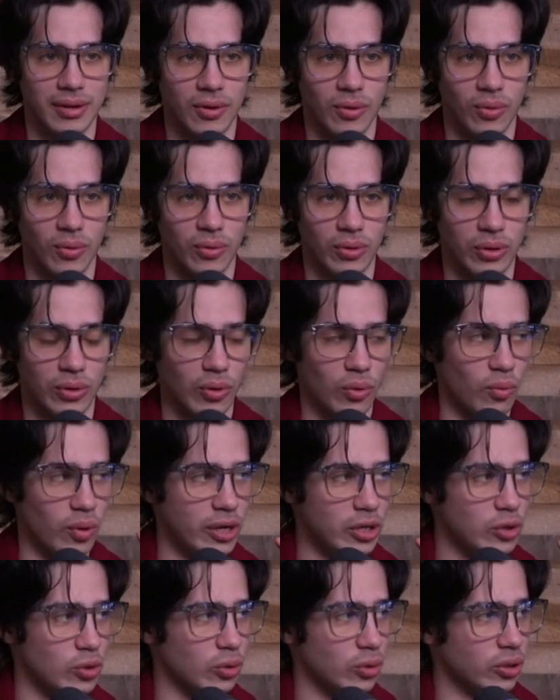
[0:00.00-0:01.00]
when
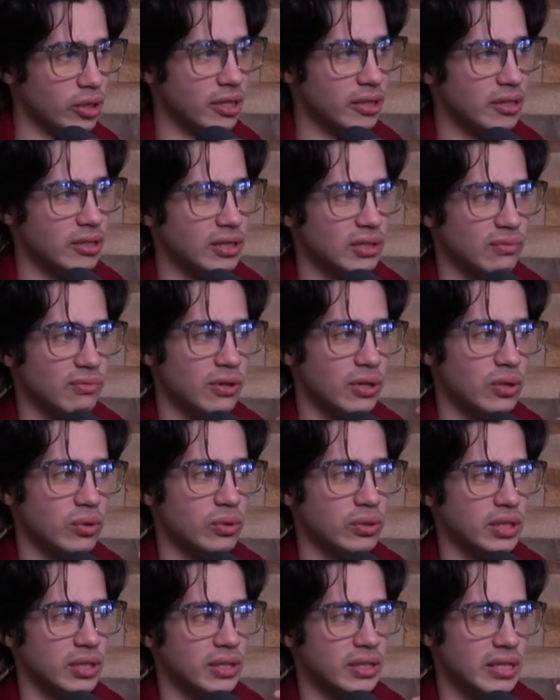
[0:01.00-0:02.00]
you look at these
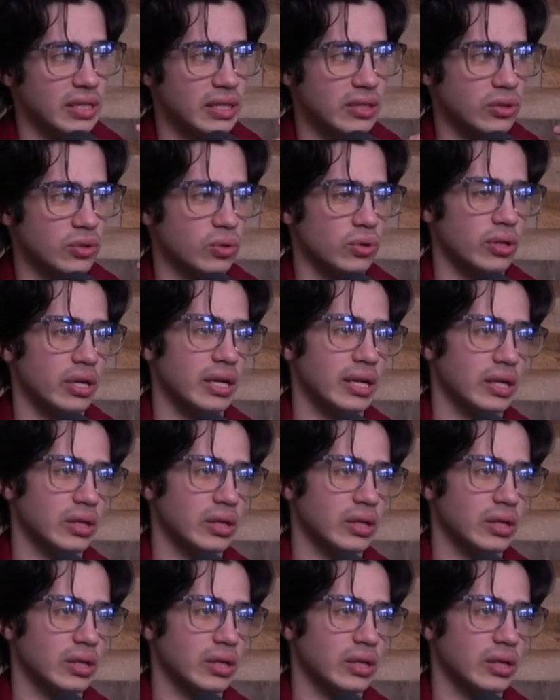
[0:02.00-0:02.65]
videos on the internet